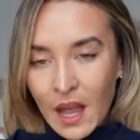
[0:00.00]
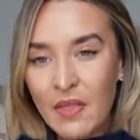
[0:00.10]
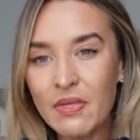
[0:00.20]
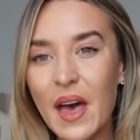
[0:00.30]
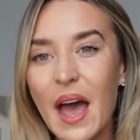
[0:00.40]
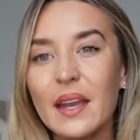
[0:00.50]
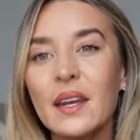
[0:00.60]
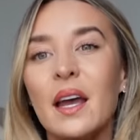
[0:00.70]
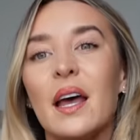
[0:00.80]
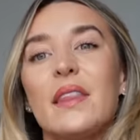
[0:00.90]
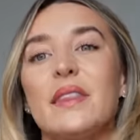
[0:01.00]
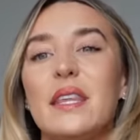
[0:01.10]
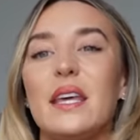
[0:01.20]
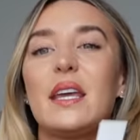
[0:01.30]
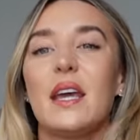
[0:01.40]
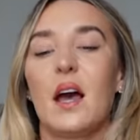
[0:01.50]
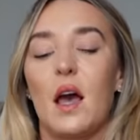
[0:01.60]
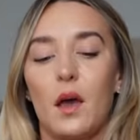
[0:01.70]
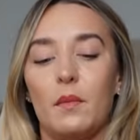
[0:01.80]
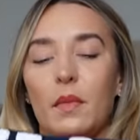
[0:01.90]
And then the
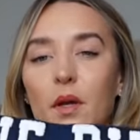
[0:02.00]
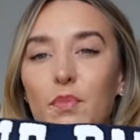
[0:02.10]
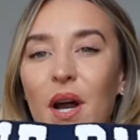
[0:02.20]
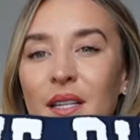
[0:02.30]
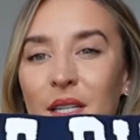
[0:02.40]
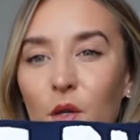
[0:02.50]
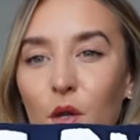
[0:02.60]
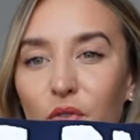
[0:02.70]
branding on the